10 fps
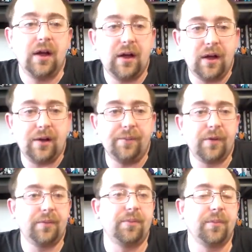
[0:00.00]

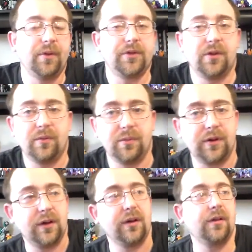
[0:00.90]
um, and promotional
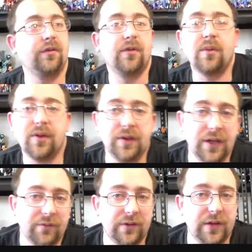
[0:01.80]
material for the
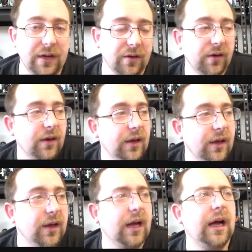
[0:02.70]
Devastator.
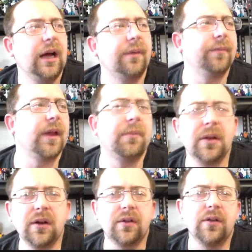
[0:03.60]
Um,
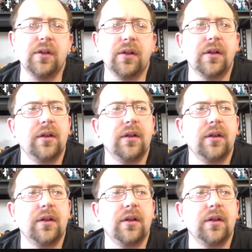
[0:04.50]
I'm a little.